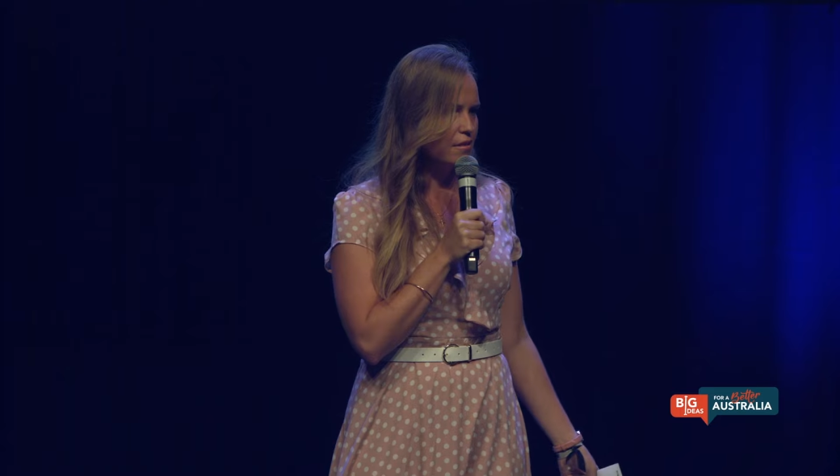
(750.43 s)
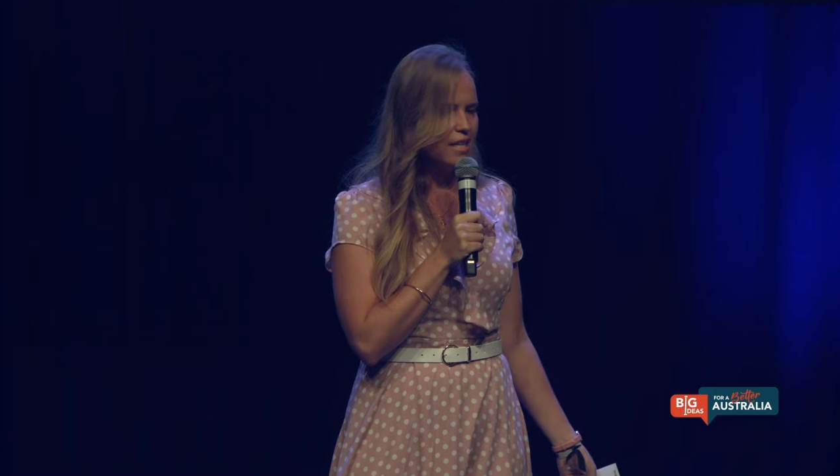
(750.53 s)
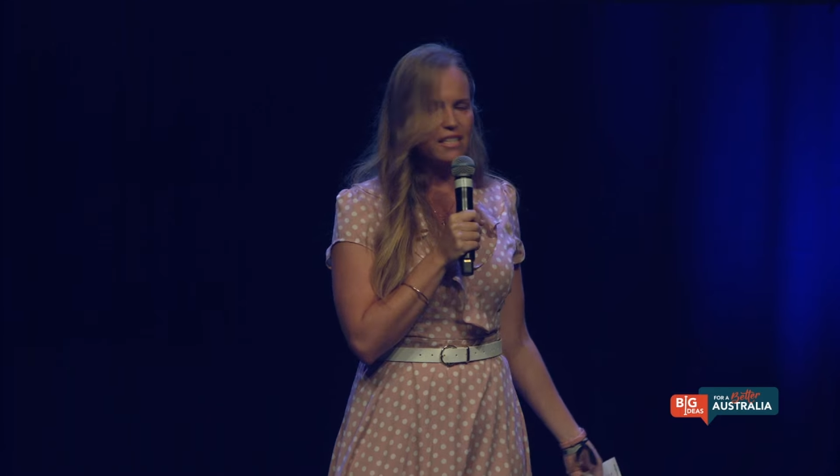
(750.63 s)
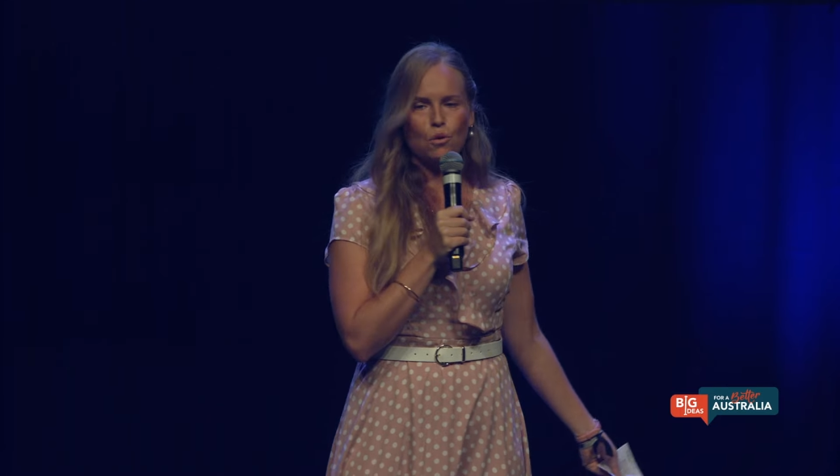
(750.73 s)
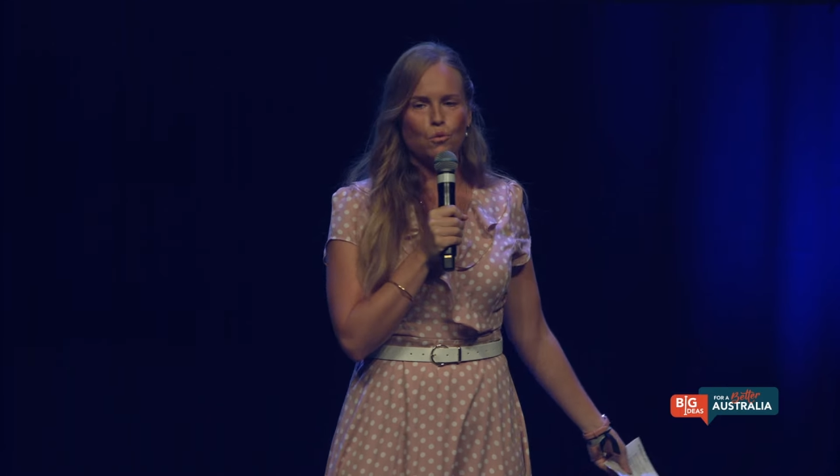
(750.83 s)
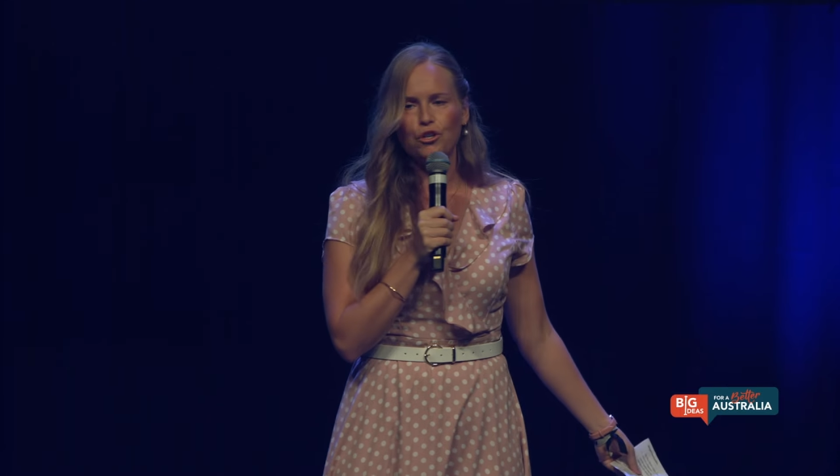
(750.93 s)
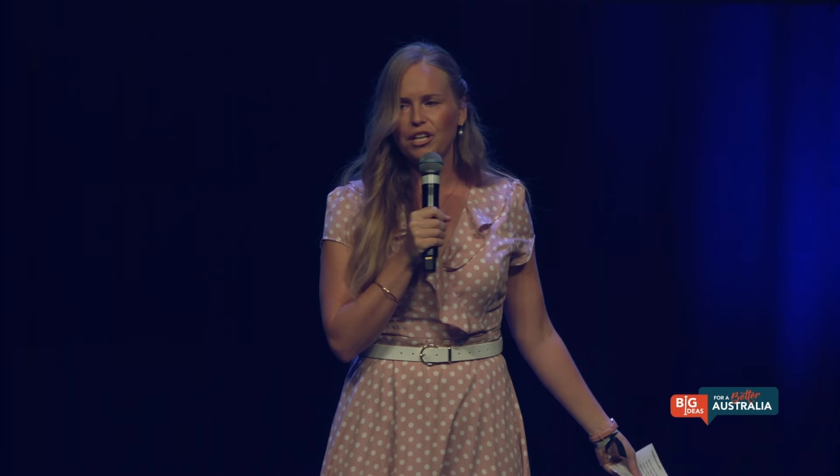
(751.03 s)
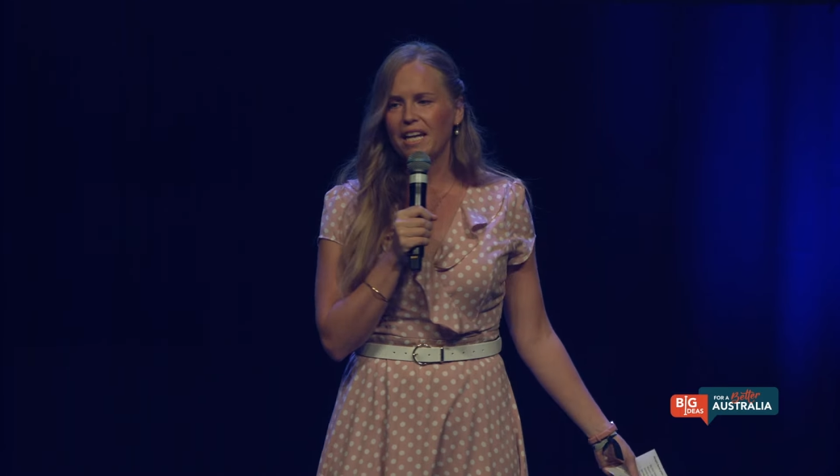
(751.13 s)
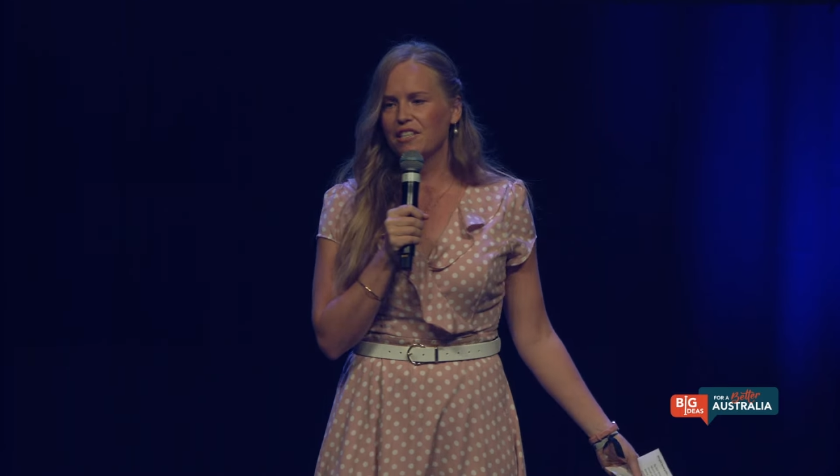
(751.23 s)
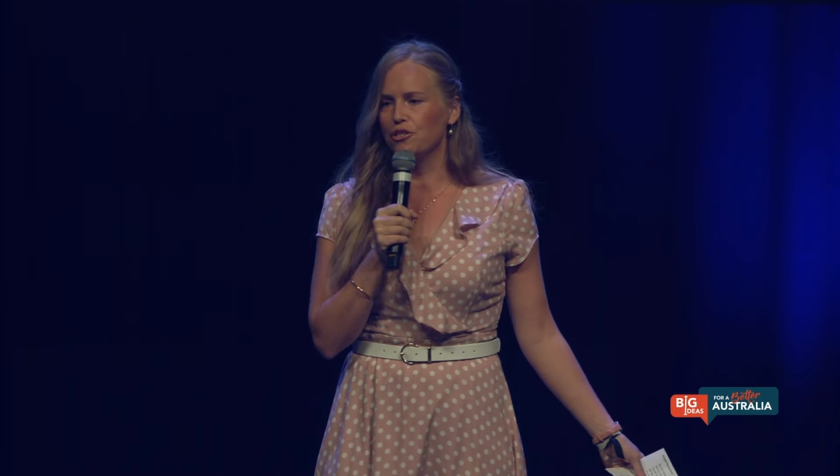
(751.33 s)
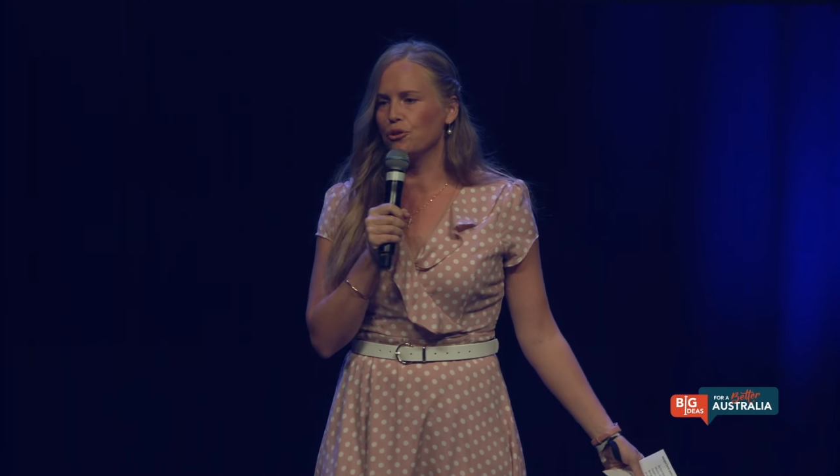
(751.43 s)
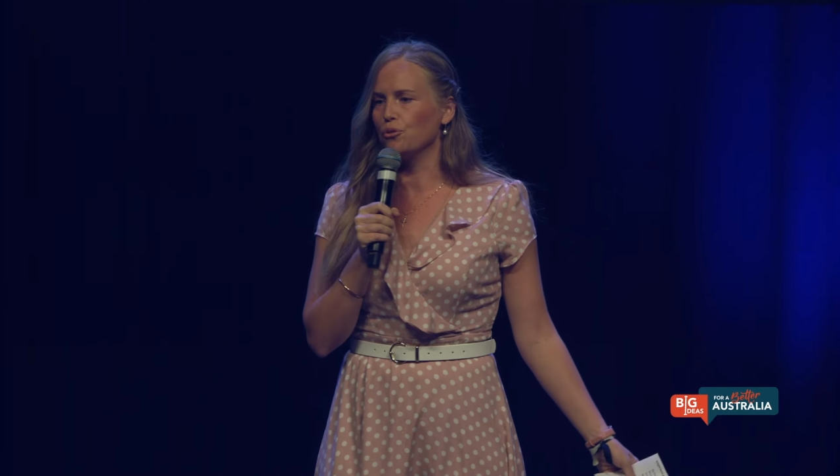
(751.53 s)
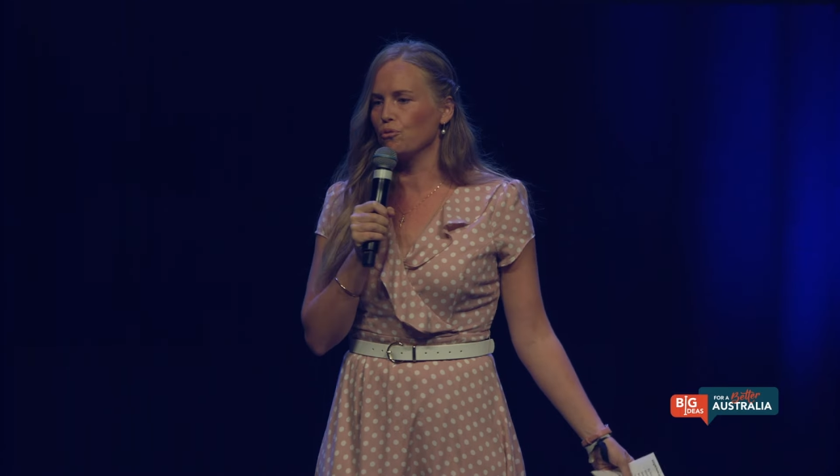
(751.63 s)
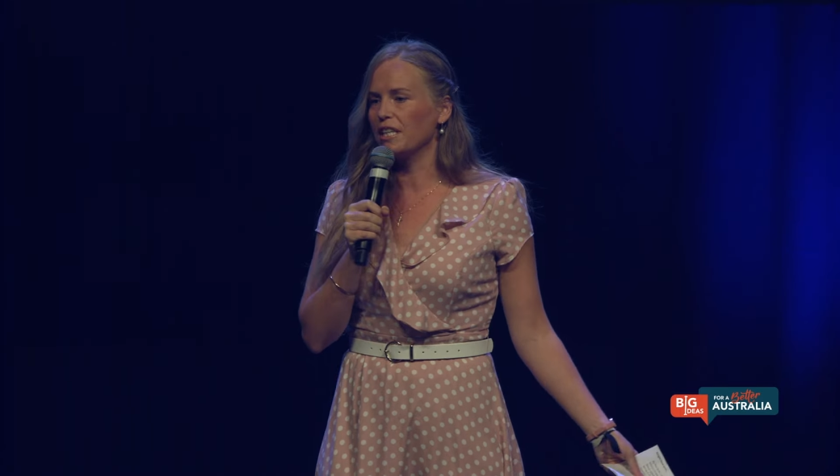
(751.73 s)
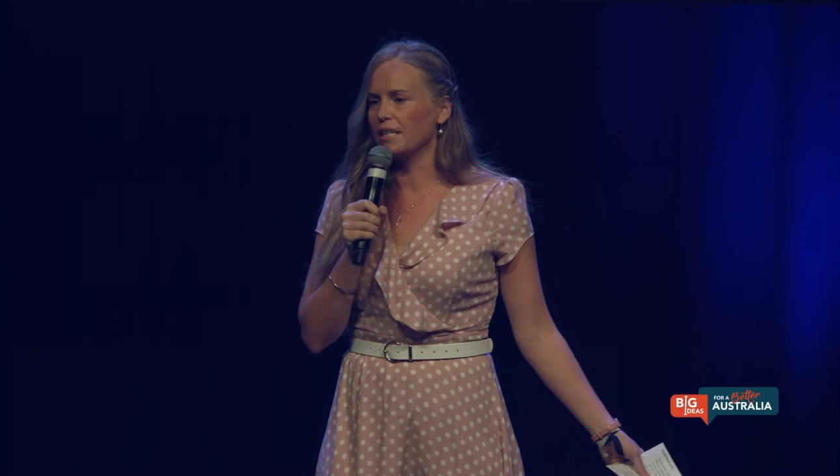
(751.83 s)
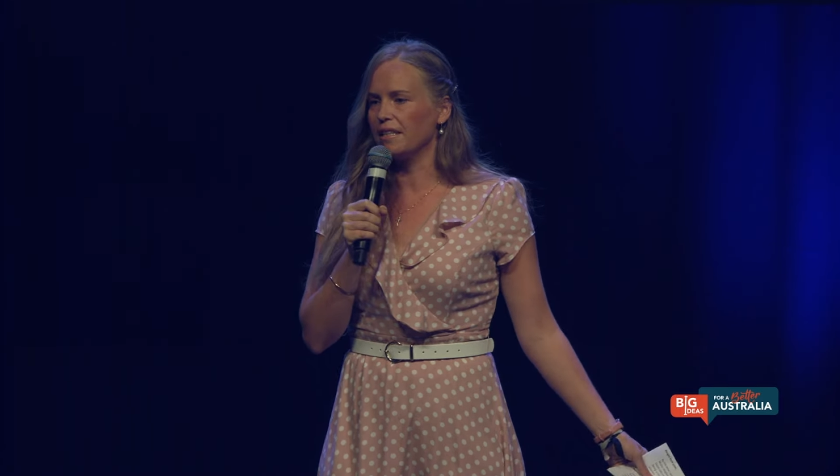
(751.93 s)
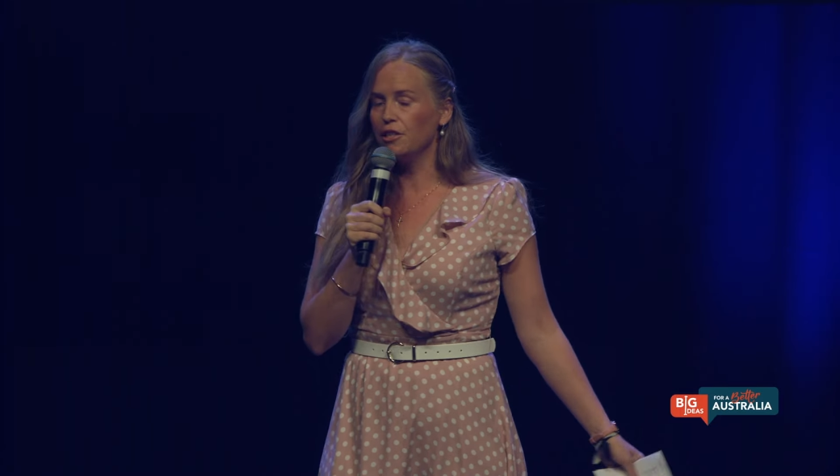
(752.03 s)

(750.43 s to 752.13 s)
That's all you need to do, really.